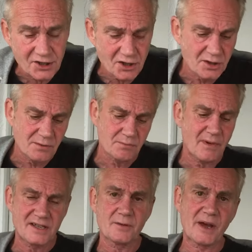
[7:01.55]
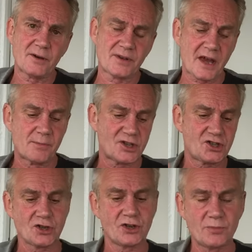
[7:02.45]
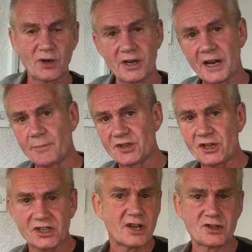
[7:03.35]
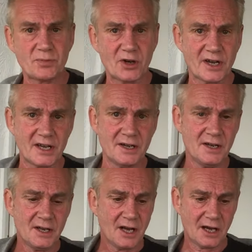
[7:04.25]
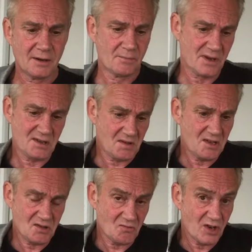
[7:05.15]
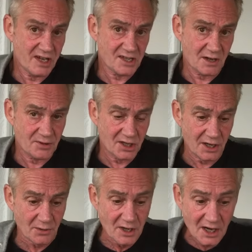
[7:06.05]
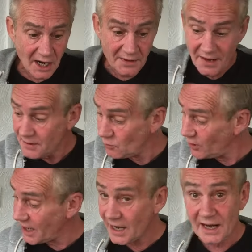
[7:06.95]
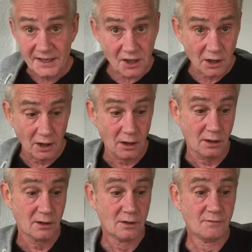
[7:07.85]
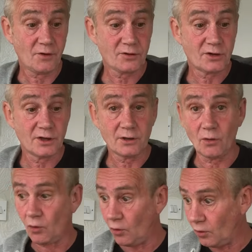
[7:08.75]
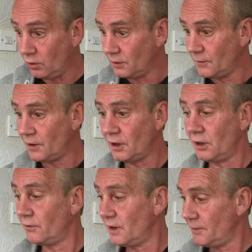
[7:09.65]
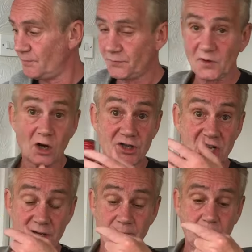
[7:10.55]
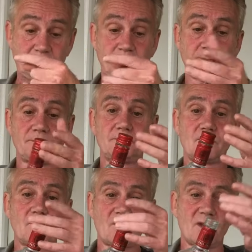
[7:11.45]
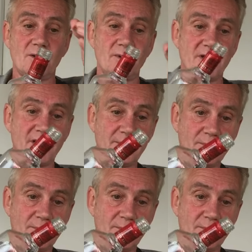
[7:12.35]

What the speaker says: You can mess about with how much sugar you put in, how much sloes you put in. It really is up to you. And then we add our vodka or our gin. There we go.